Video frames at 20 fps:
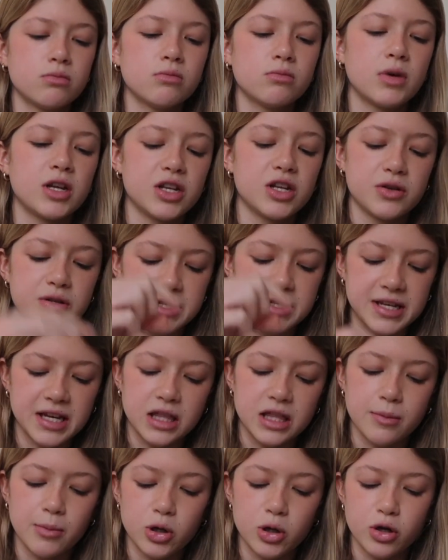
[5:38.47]
and you
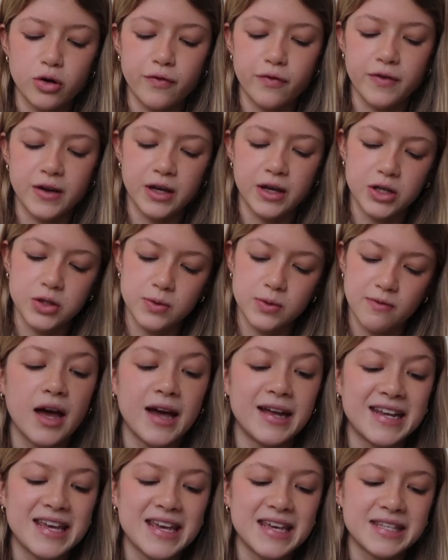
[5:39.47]
stick them on your fingers with
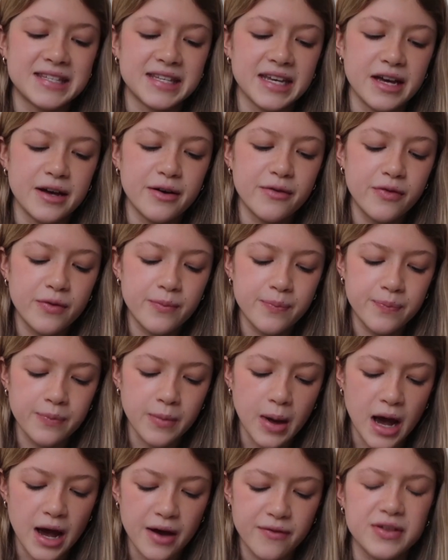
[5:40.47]
adhesive.
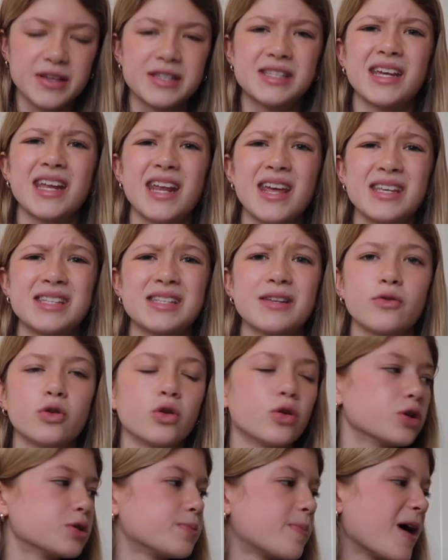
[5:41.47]
I have this adhesive
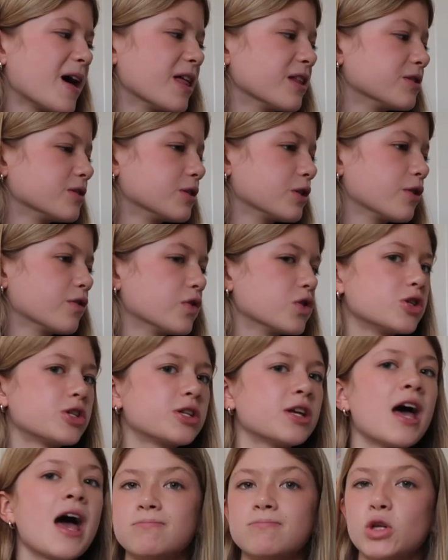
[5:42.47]
glue that's better than the
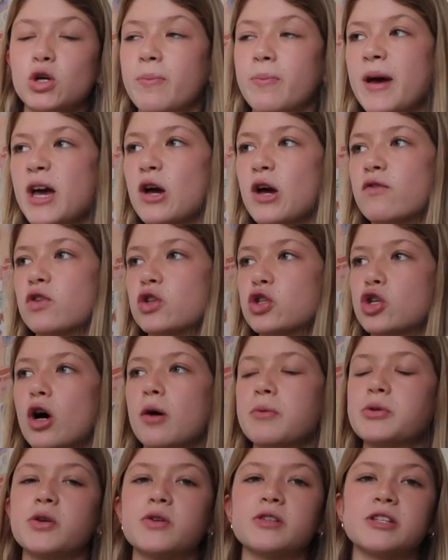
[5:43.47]
others. You can paint over the
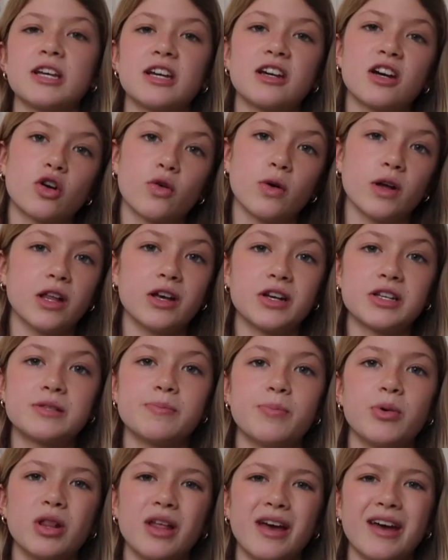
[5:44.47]
top, so it's like acrylics,
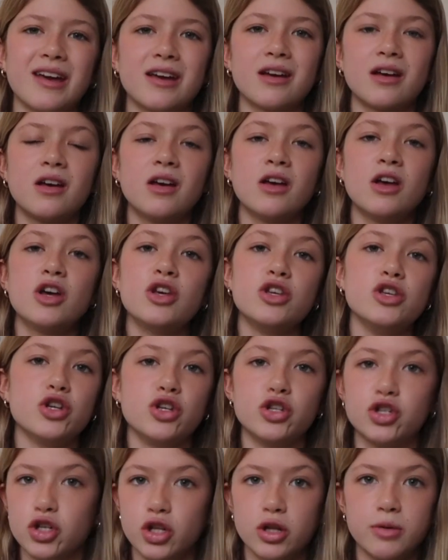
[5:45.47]
but like you
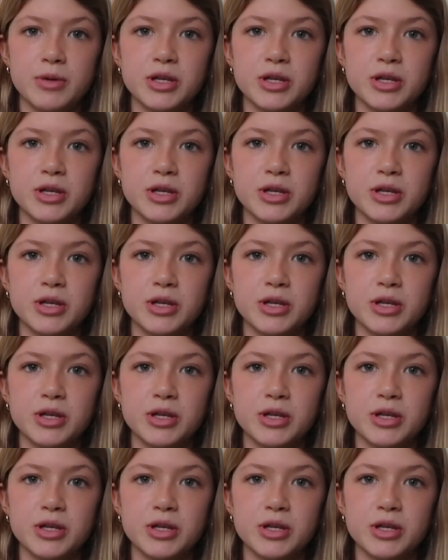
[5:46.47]
can do them